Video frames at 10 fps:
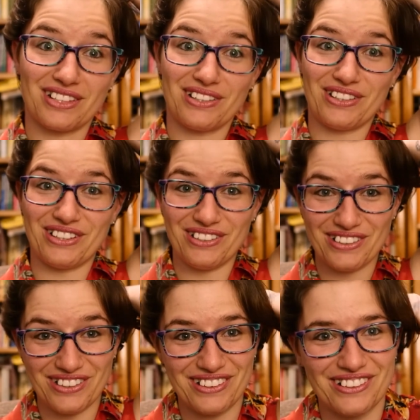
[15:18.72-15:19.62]

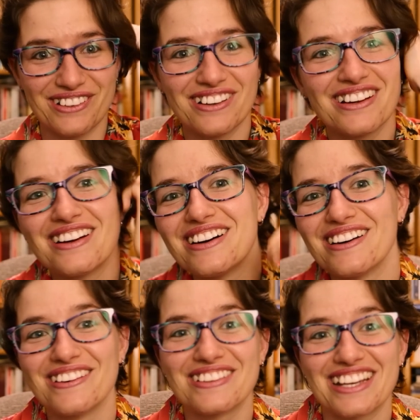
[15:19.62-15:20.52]
Oh,
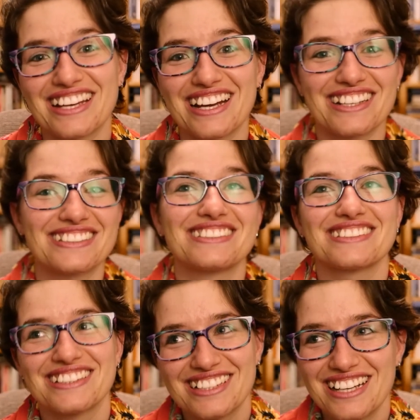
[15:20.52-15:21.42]
okay
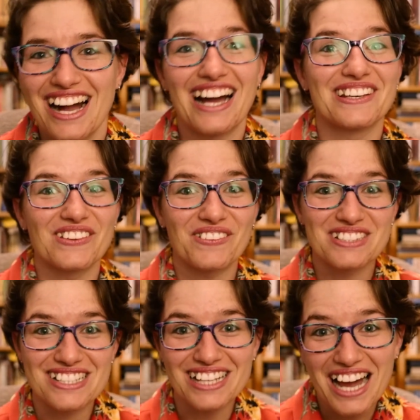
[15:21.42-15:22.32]
guys, I know that
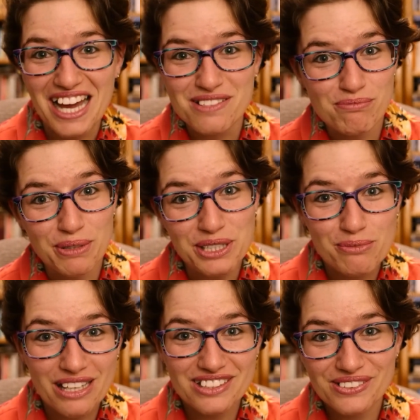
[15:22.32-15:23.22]
was a lot, but you
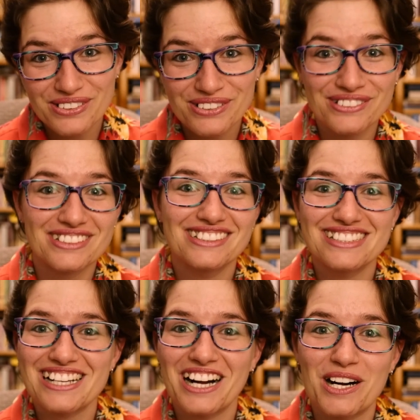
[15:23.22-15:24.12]
made it through.
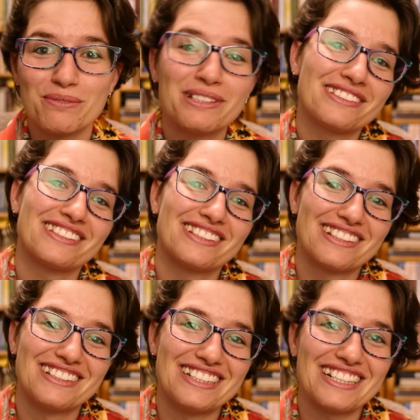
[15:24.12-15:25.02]
Good job.
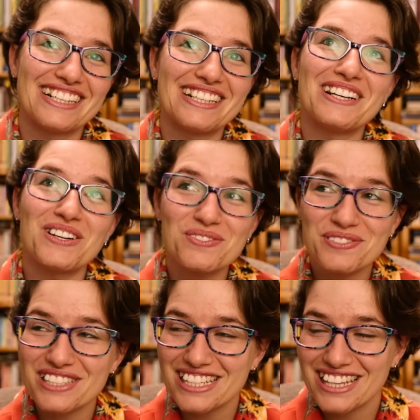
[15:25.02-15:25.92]

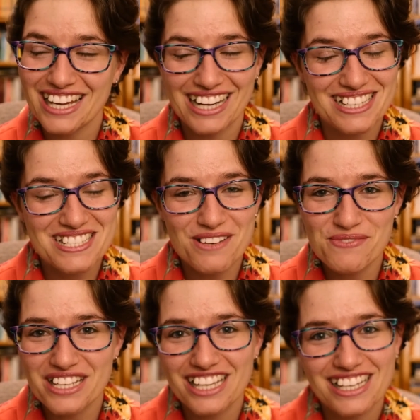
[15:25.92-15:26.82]
Hopefully that had
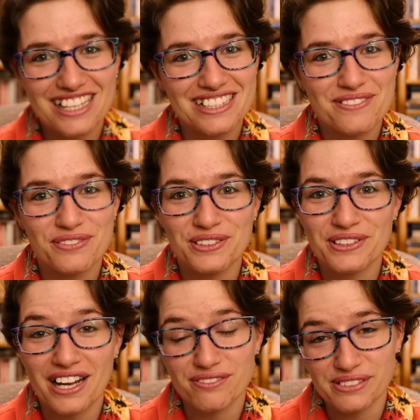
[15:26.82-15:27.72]
something in it
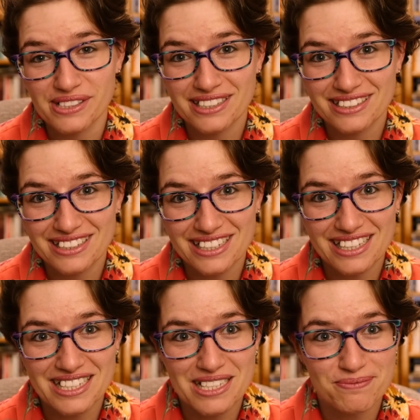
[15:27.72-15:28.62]
for everyone.
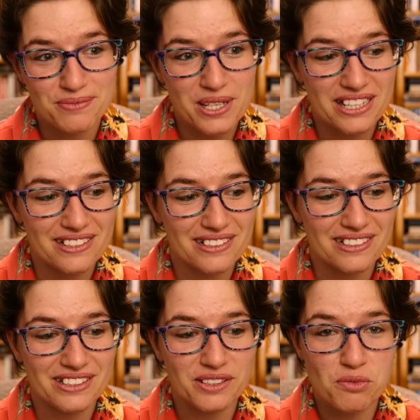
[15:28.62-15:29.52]

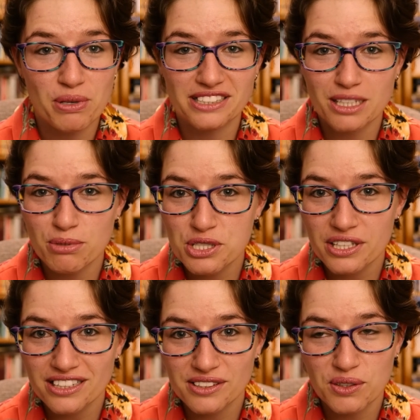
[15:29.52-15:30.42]
Whether you picked up a
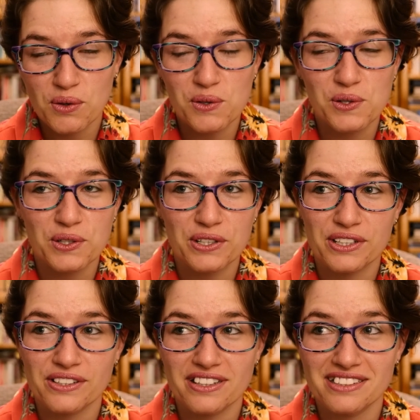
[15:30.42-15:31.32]
trick
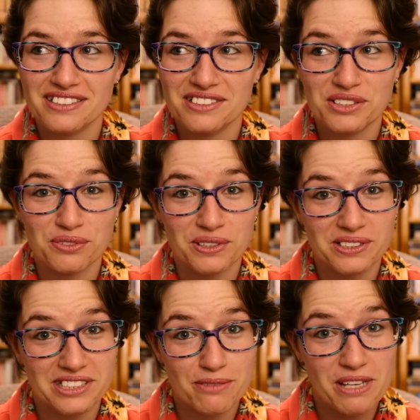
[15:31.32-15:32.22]
or this is your
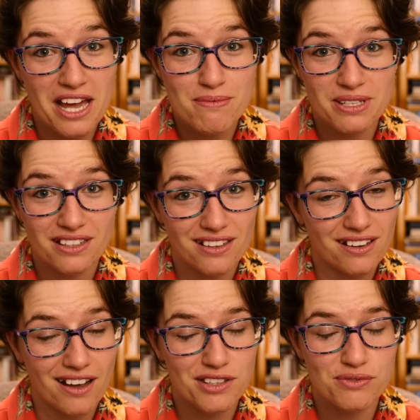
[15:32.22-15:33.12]
first time capping
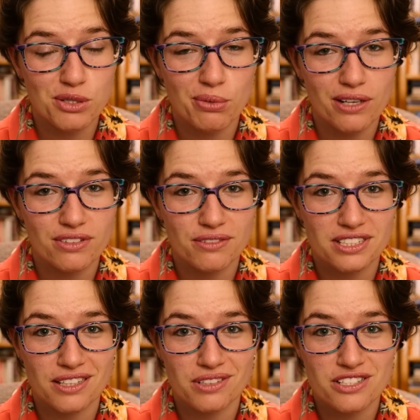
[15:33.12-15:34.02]
and now you feel brave enough
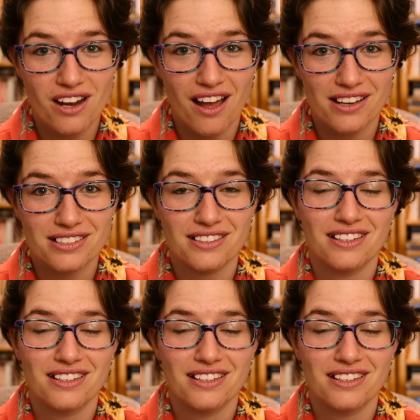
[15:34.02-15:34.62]
to give it a shot.